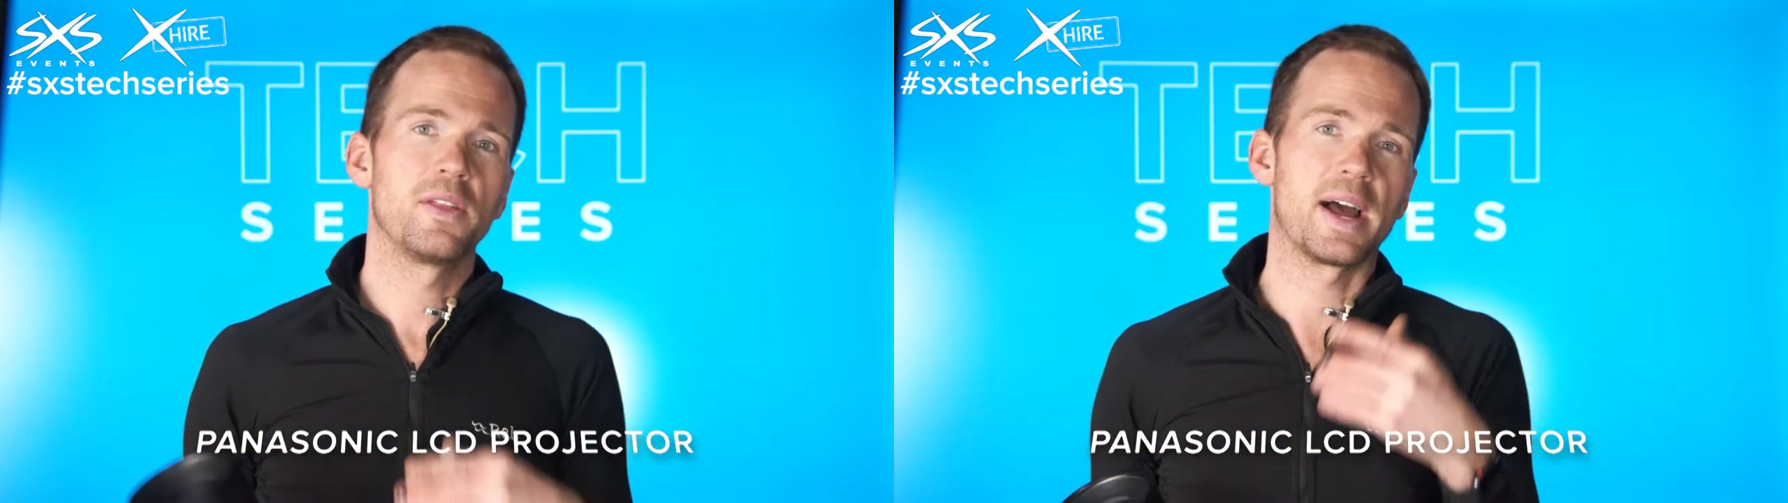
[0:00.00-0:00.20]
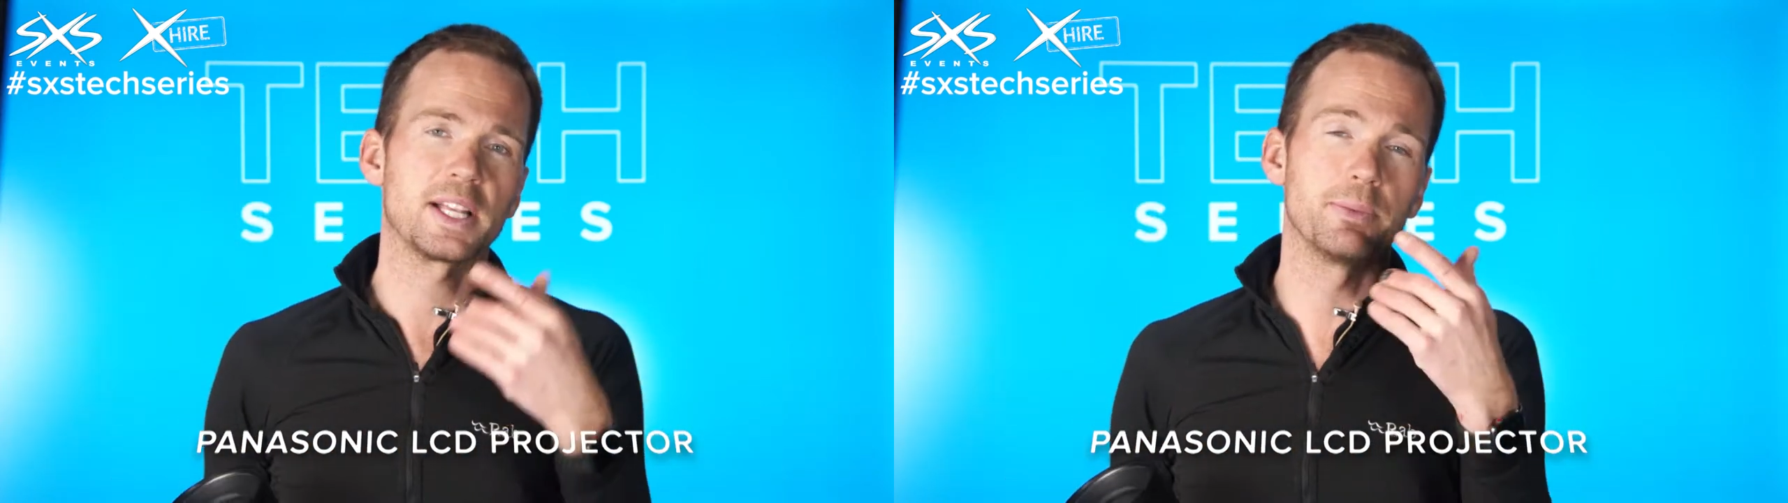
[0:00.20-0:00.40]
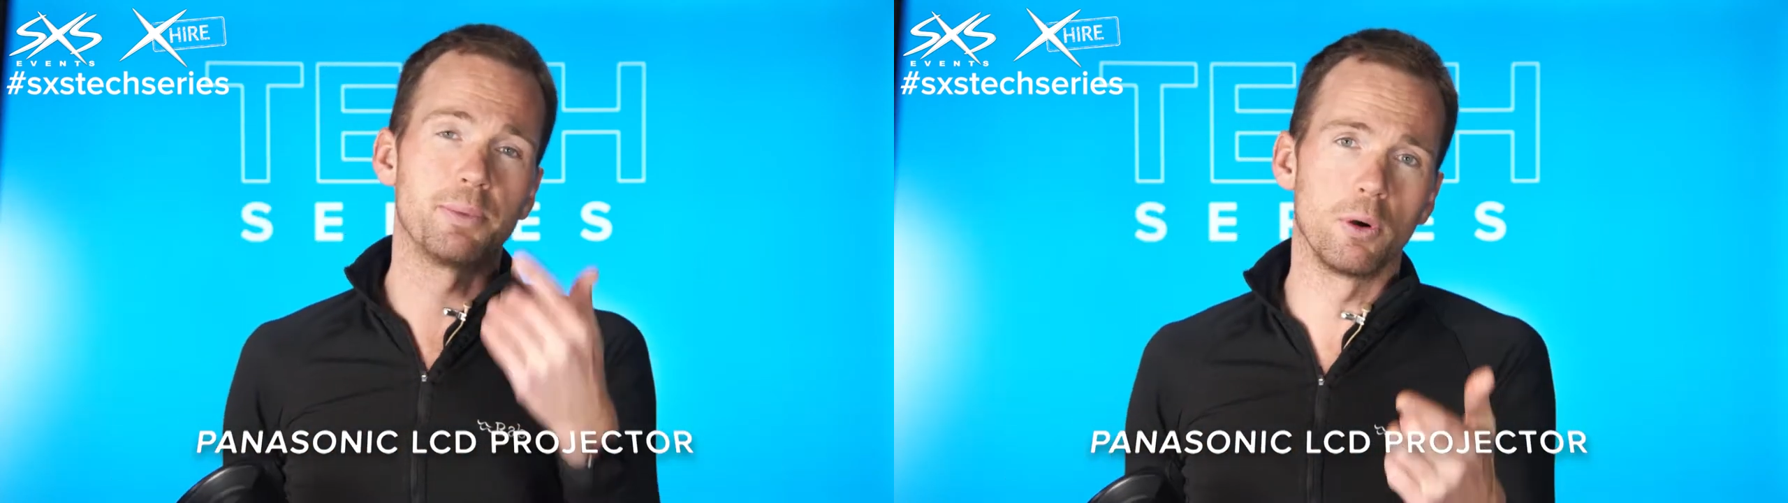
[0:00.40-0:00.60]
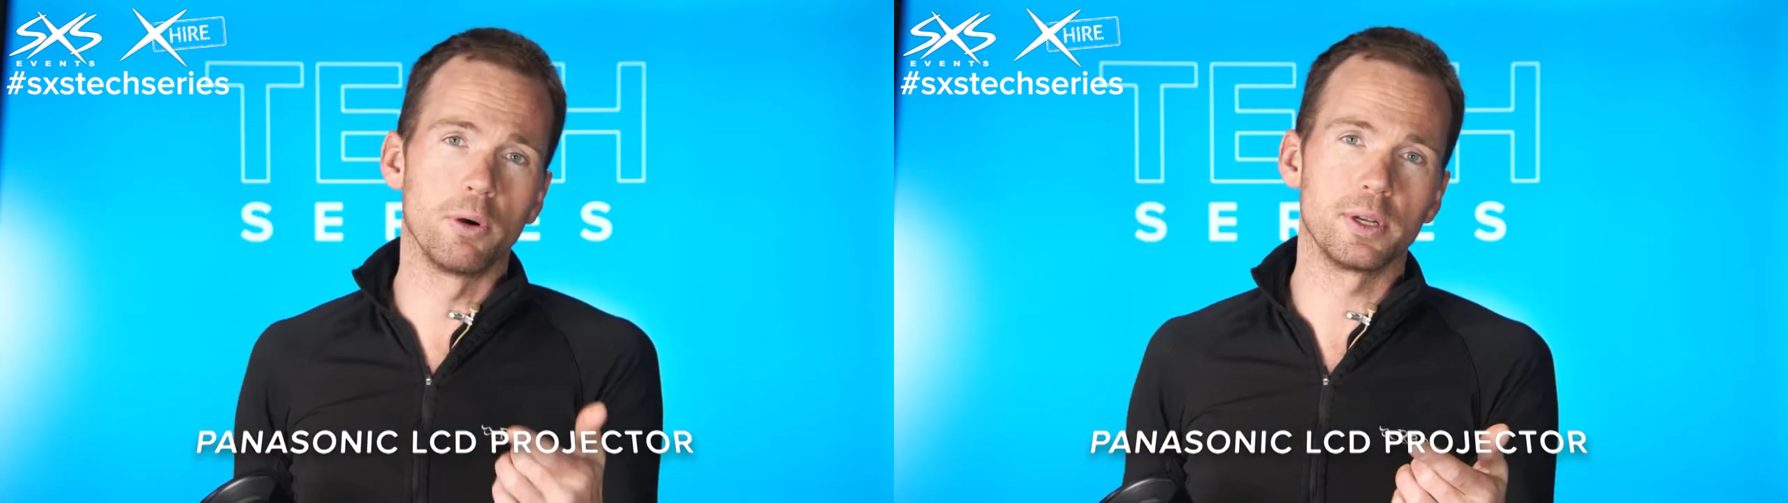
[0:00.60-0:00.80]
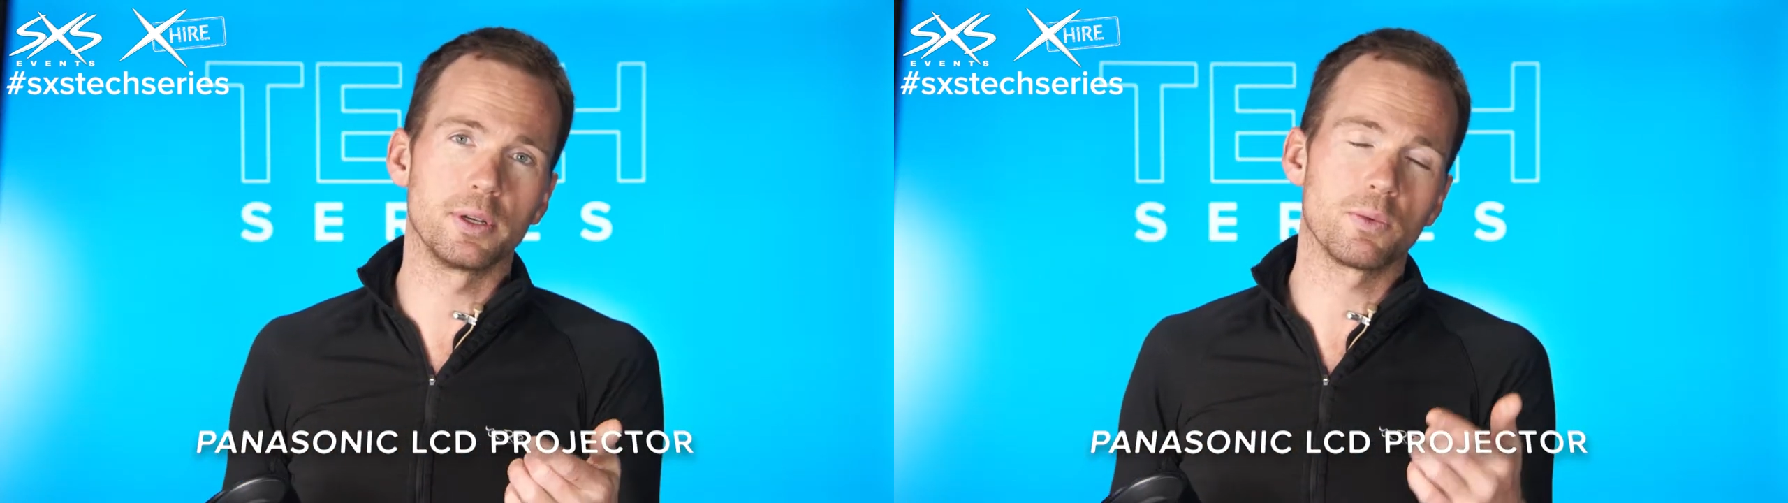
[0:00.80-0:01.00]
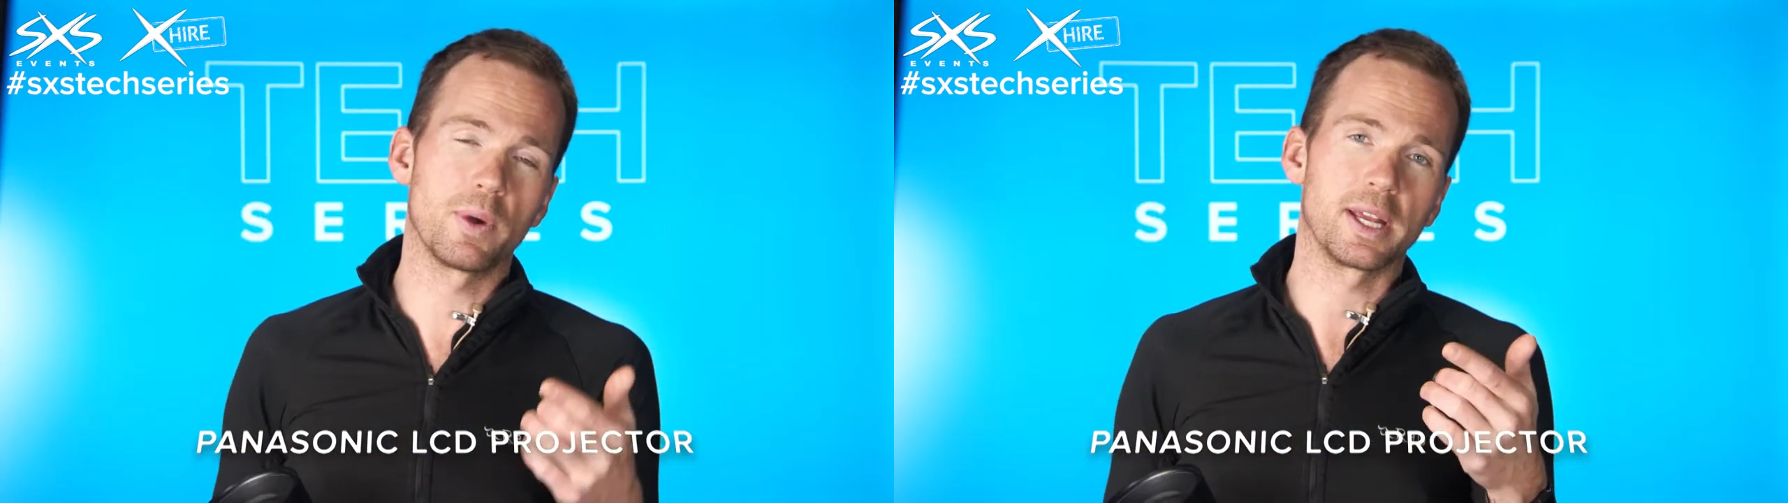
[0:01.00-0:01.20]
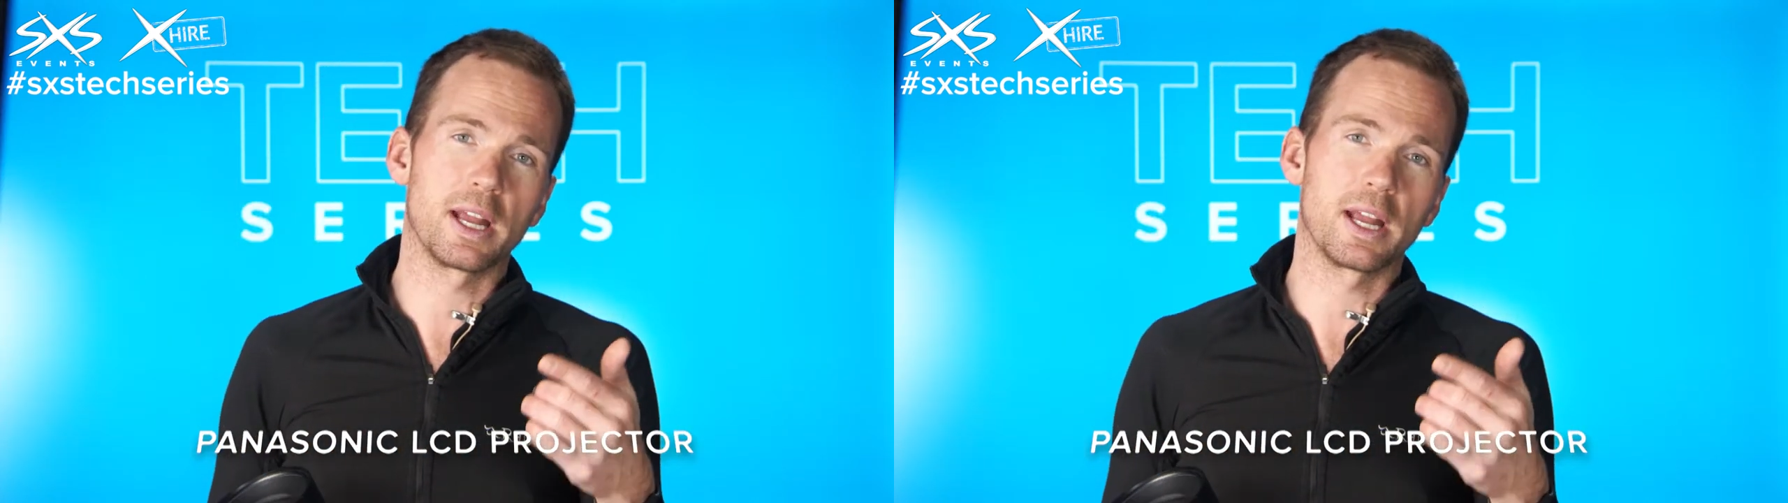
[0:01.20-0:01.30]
That's important when it